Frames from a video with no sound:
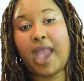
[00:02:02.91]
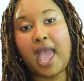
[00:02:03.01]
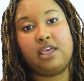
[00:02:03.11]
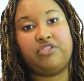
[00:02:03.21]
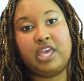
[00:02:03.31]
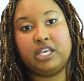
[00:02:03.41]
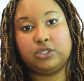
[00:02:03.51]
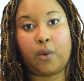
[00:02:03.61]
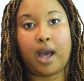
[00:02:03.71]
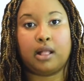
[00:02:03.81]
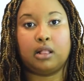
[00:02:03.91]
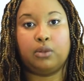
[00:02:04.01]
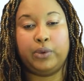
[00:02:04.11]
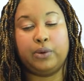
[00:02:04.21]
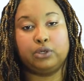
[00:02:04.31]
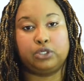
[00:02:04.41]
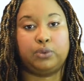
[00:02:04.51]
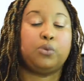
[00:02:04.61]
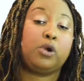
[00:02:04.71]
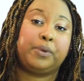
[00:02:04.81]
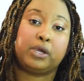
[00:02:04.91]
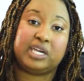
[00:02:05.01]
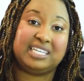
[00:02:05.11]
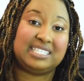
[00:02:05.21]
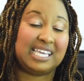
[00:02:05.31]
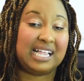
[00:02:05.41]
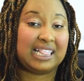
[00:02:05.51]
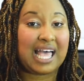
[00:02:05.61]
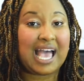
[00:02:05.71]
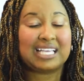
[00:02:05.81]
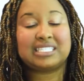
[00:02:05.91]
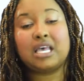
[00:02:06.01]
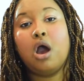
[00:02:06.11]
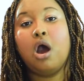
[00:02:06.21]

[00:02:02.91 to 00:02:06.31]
edit things while we were doing work periods in class